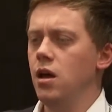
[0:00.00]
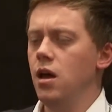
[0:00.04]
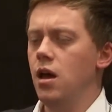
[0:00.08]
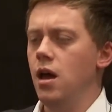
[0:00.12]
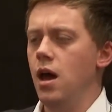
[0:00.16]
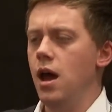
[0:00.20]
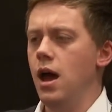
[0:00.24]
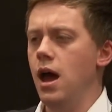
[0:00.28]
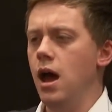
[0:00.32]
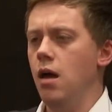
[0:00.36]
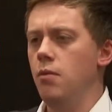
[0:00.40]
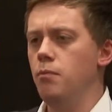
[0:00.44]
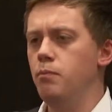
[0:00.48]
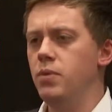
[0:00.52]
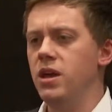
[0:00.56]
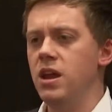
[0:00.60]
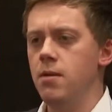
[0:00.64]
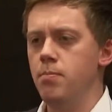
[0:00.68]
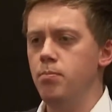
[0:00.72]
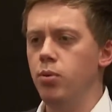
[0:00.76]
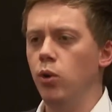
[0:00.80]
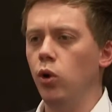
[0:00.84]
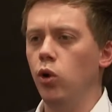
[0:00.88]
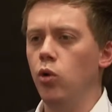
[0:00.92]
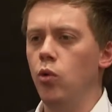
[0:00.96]
uh, and
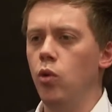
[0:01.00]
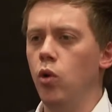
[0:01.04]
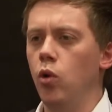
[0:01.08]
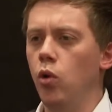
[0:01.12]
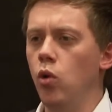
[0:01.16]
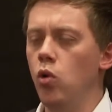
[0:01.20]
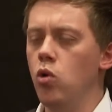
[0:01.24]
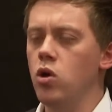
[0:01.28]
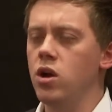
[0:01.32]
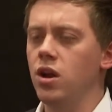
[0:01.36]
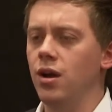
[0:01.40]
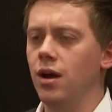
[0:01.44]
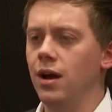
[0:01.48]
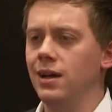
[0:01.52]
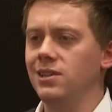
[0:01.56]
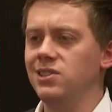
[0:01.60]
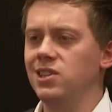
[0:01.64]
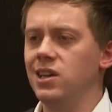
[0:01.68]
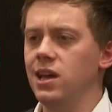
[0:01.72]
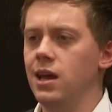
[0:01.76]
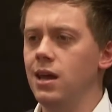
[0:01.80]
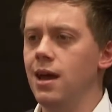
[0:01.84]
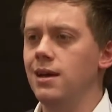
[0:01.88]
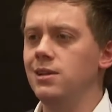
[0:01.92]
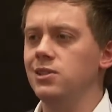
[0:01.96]
people who are
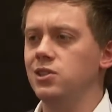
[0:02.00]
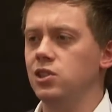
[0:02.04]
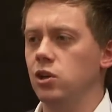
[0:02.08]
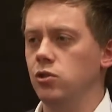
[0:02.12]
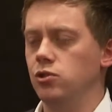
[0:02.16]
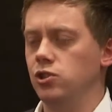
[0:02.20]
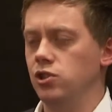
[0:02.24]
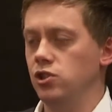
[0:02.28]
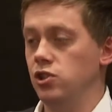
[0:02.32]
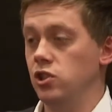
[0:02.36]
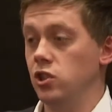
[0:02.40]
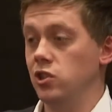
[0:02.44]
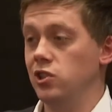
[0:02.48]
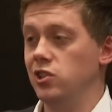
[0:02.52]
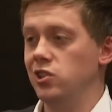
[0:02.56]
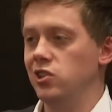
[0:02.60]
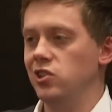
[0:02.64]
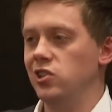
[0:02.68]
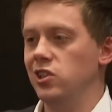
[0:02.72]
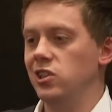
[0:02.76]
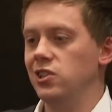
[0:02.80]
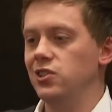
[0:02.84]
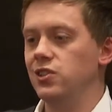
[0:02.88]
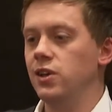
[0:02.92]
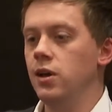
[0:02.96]
organising against those
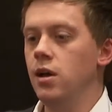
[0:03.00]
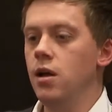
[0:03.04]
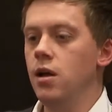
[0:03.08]
injustices.